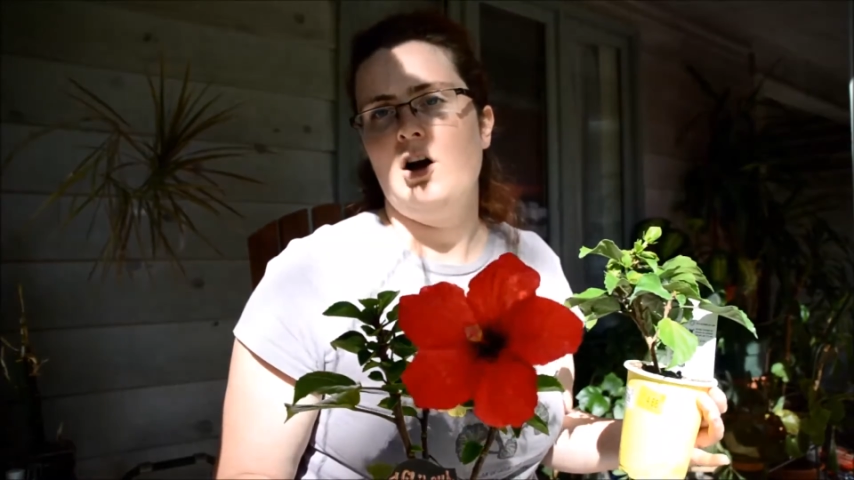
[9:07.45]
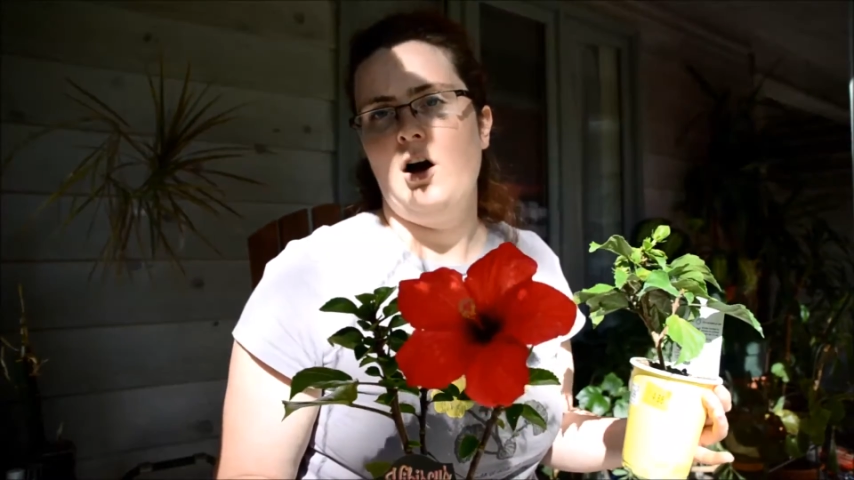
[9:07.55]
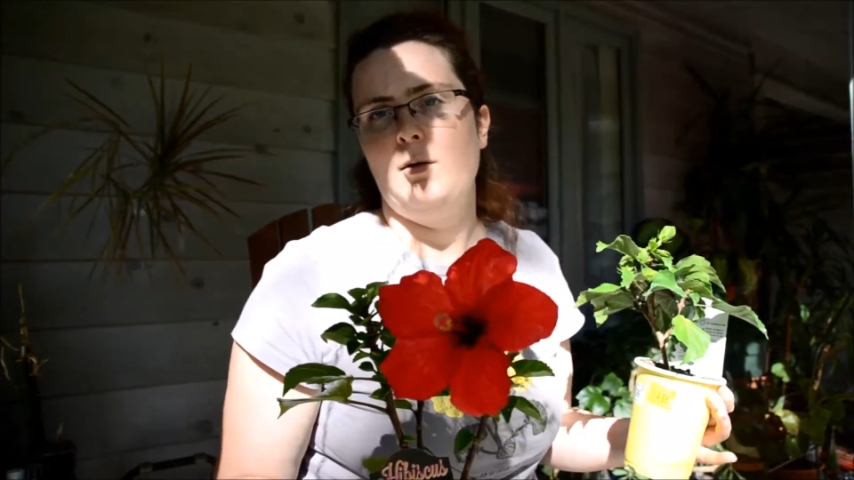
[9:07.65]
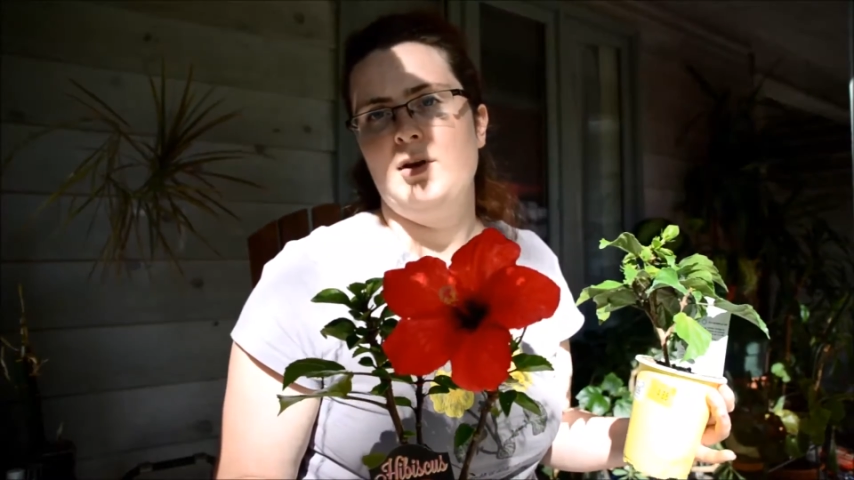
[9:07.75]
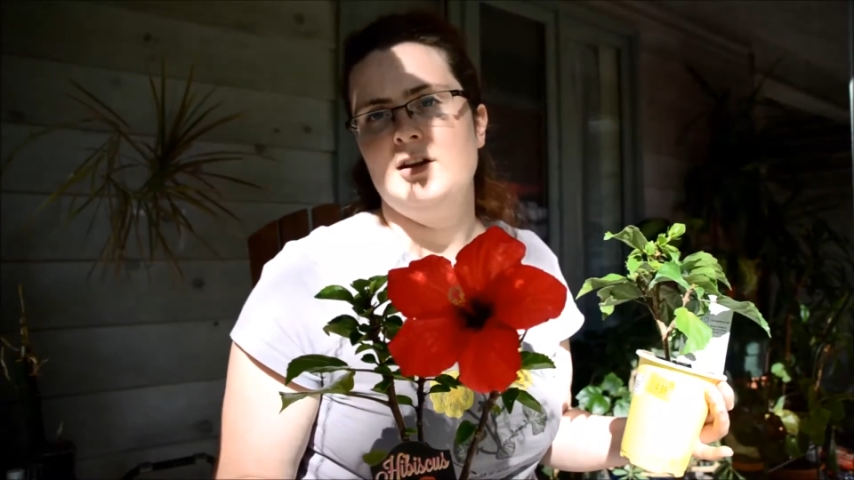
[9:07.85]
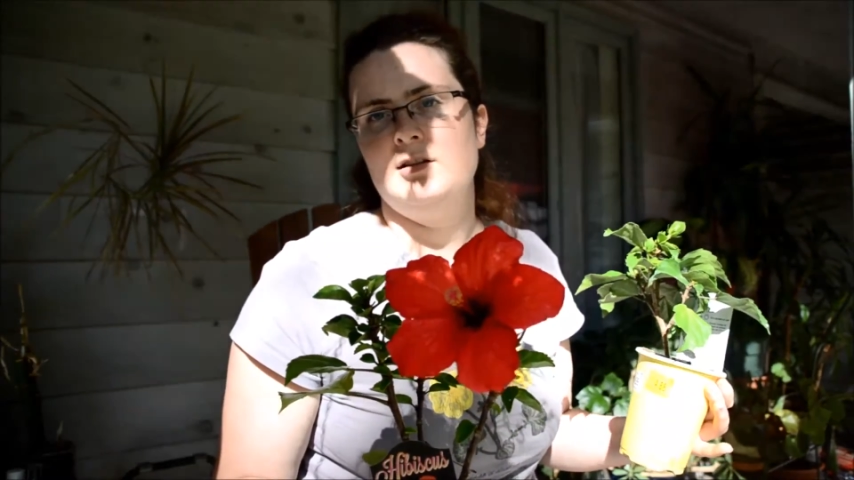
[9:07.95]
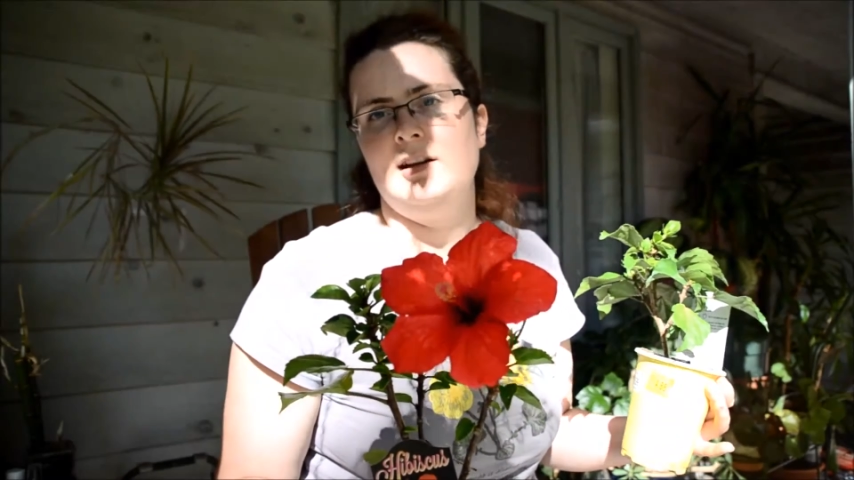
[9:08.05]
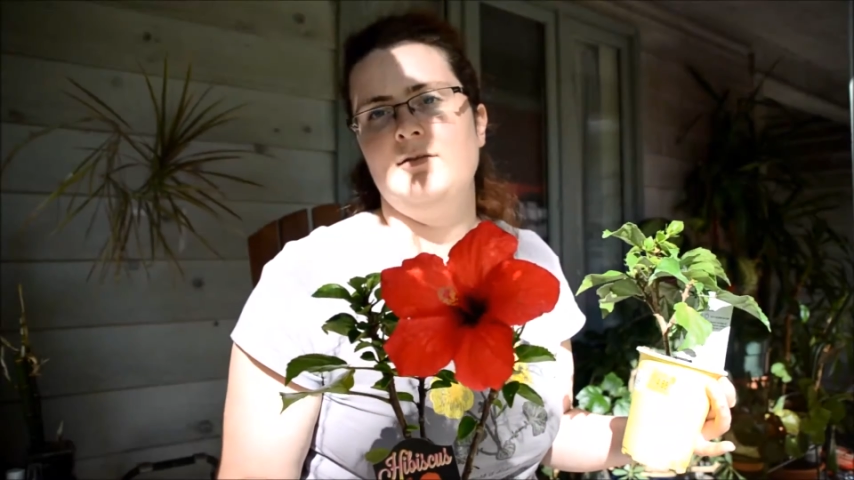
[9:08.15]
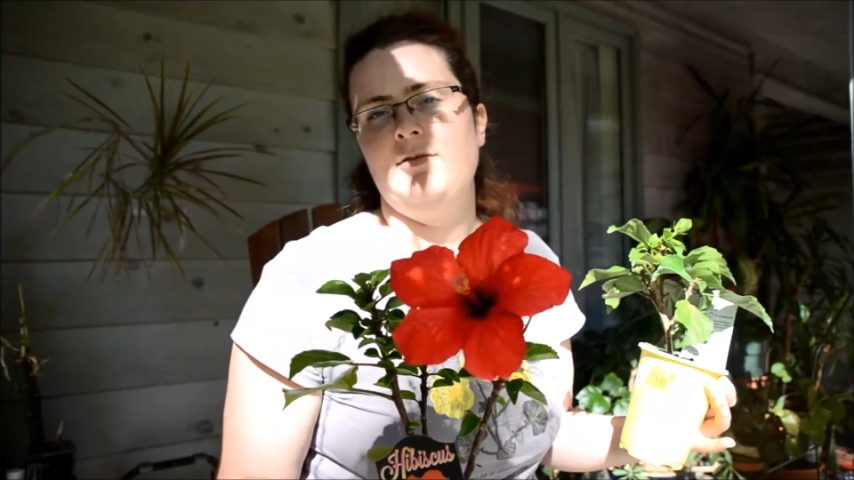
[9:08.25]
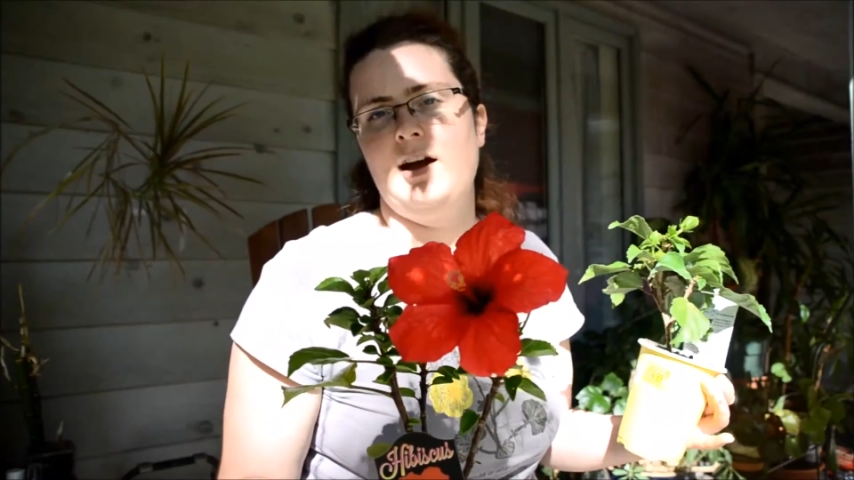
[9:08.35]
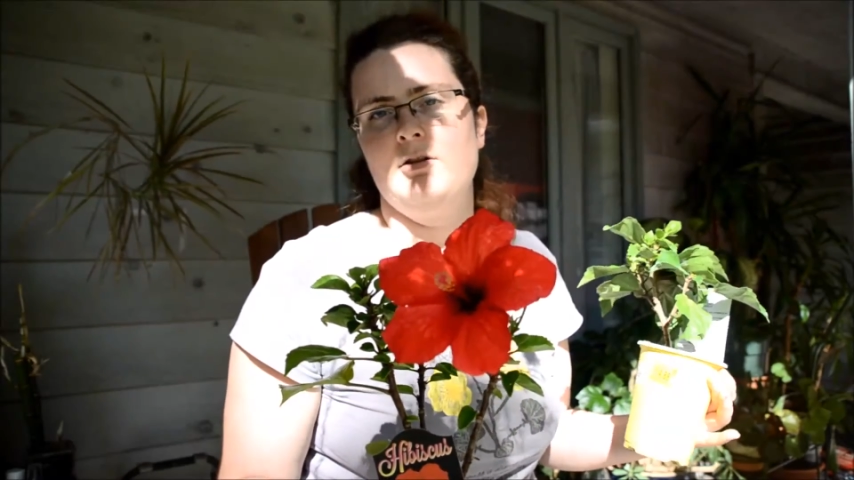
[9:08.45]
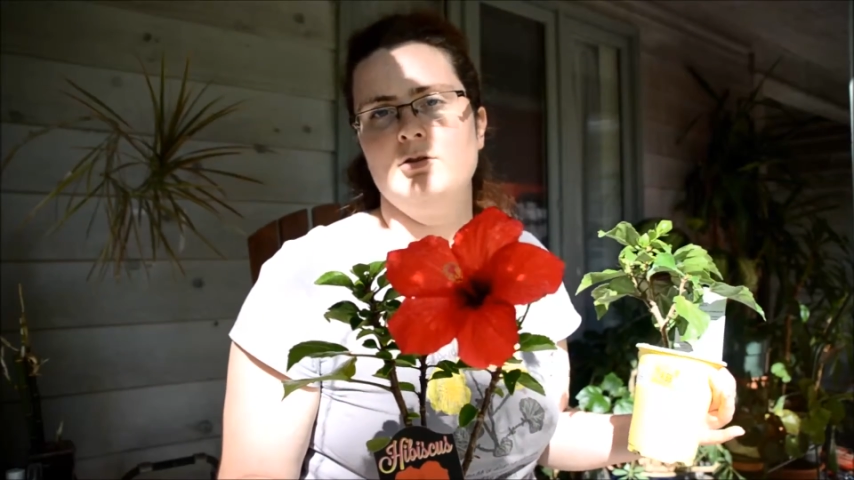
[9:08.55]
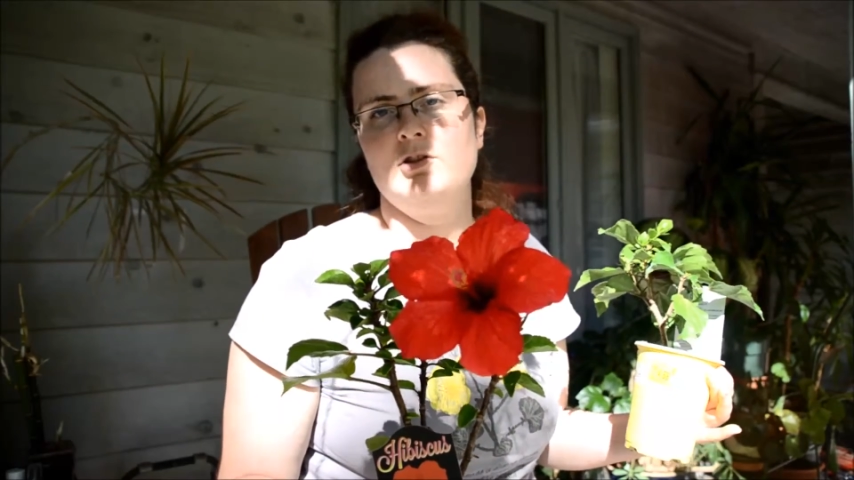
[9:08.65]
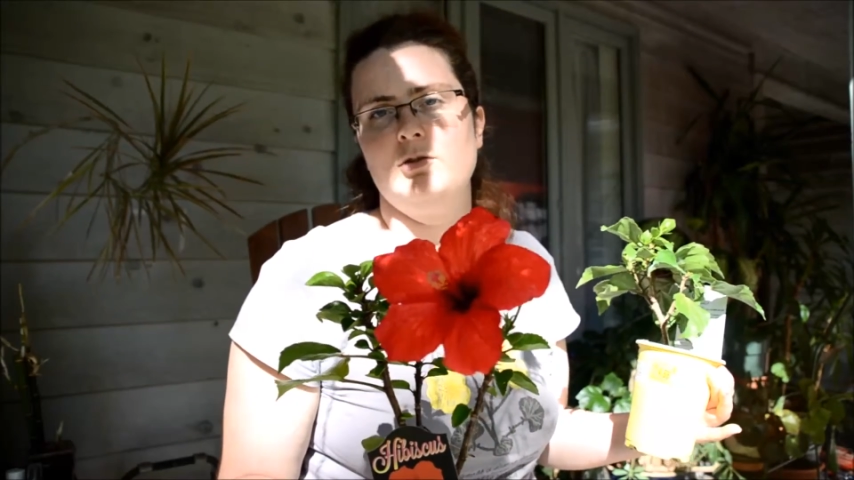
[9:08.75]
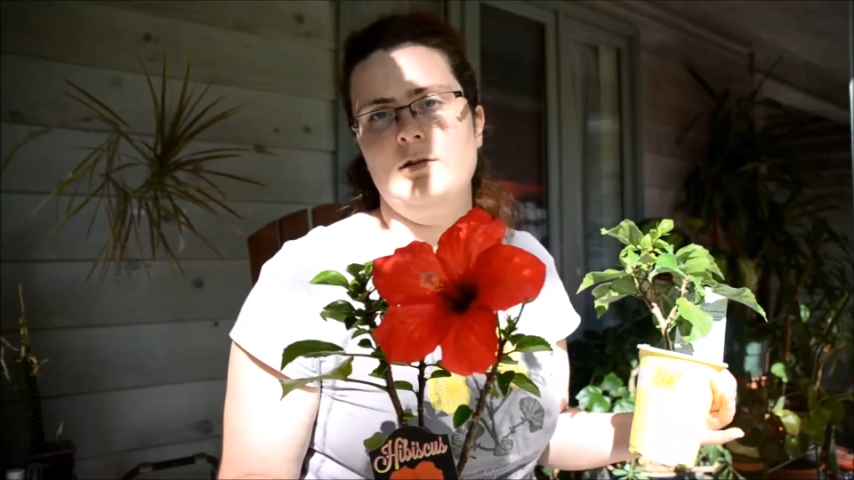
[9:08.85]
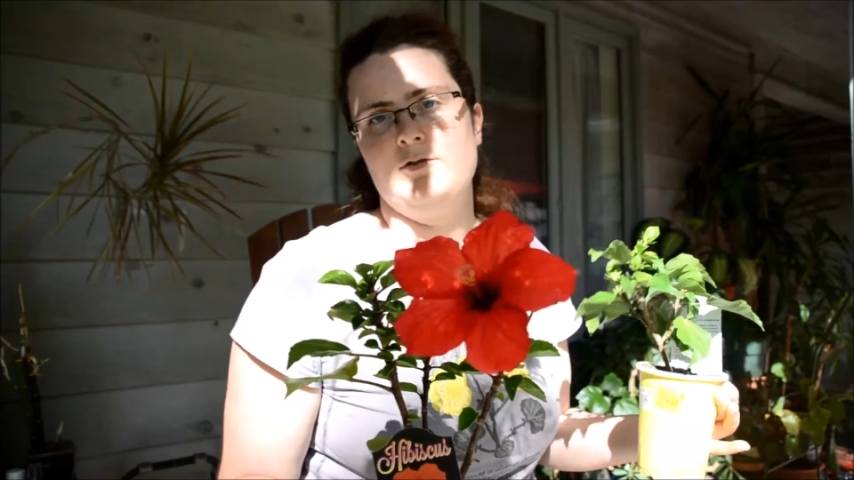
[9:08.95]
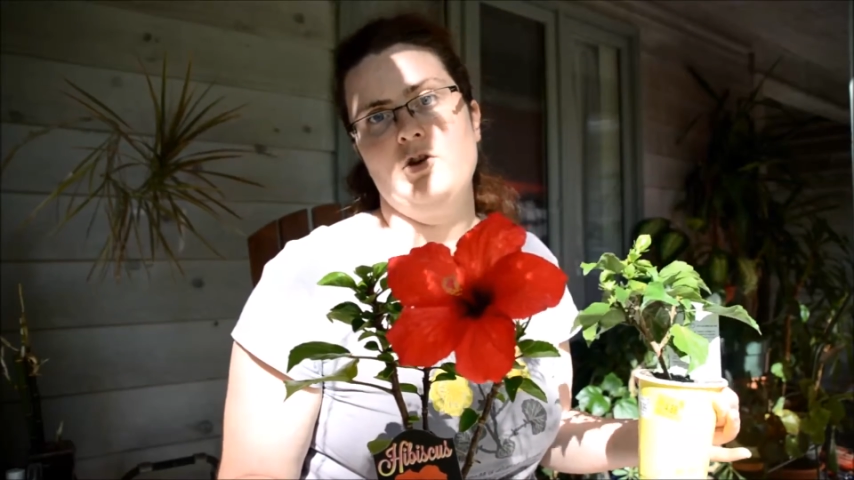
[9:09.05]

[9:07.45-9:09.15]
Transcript: commonly found sort of